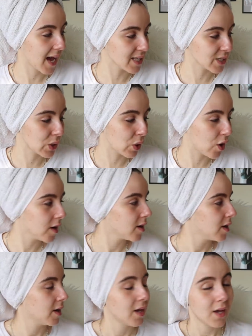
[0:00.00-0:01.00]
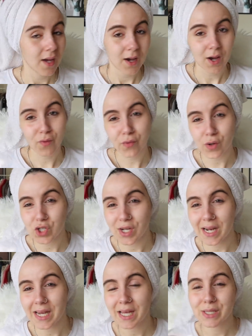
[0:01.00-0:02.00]
hasn't gone,
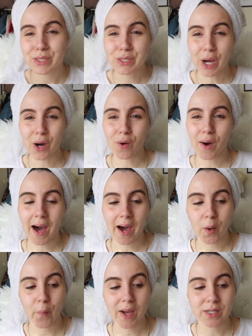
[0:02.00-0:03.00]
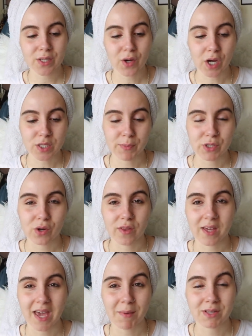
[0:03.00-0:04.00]
unfortunately. So, I went to the hospital.
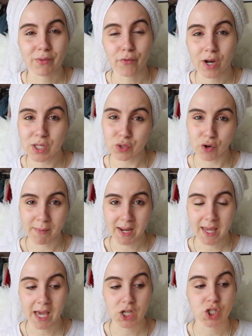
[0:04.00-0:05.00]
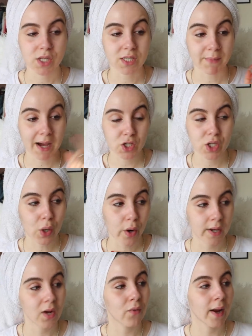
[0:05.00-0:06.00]
They gave me some really strong medication. So, I'm actually
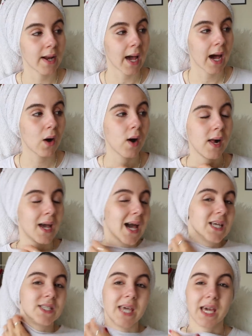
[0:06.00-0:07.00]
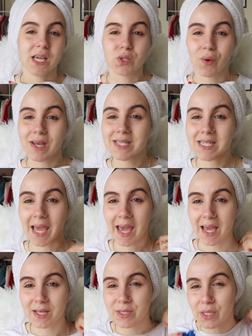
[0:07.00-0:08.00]
on it right now. I need to take it twice a
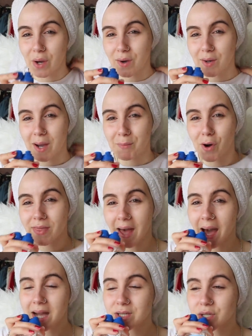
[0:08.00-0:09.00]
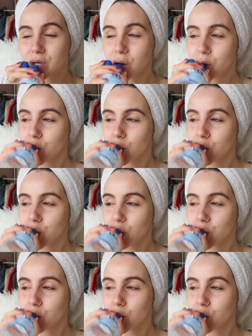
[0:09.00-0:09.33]
day. So, I'm on that.